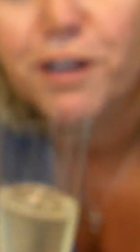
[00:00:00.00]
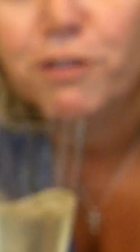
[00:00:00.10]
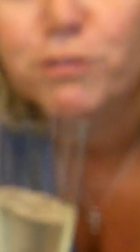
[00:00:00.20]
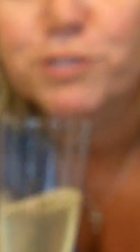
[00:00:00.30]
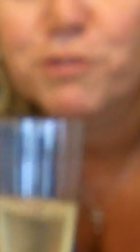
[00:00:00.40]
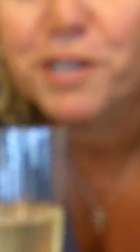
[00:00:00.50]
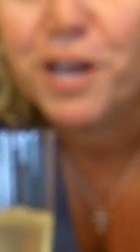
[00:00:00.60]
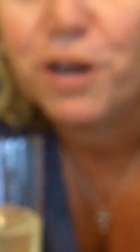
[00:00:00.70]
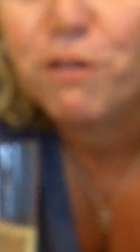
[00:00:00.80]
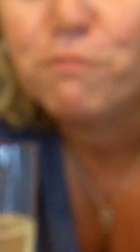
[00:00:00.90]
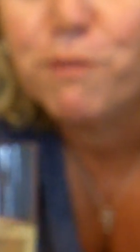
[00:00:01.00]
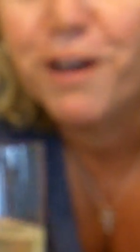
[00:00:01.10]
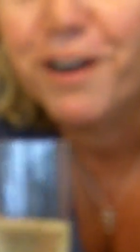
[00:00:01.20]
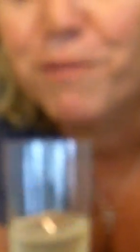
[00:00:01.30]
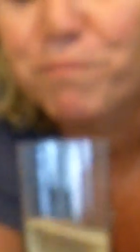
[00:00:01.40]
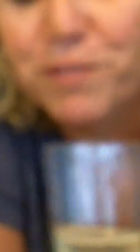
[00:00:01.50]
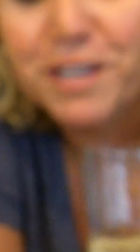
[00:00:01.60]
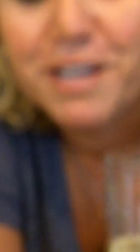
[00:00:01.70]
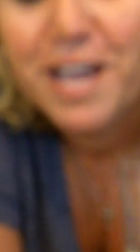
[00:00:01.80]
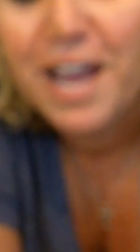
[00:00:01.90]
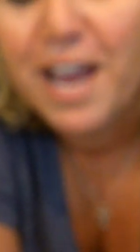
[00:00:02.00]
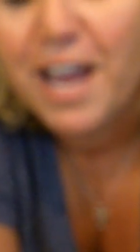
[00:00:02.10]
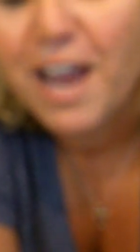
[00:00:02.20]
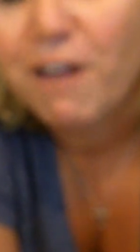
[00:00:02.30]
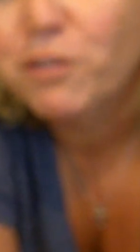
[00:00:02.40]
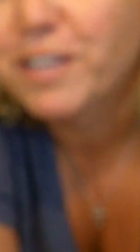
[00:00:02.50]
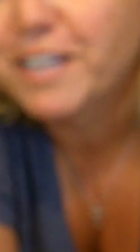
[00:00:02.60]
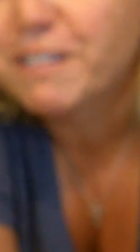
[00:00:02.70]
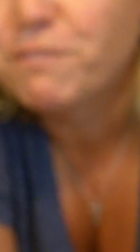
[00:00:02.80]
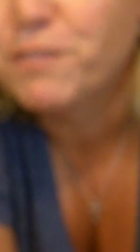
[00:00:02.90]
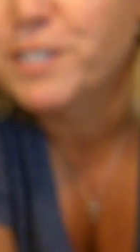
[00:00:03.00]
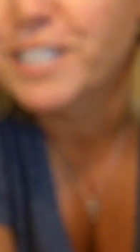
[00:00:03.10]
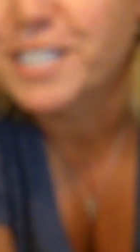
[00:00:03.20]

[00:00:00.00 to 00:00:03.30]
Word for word: that I always drink out of. But um, everything feels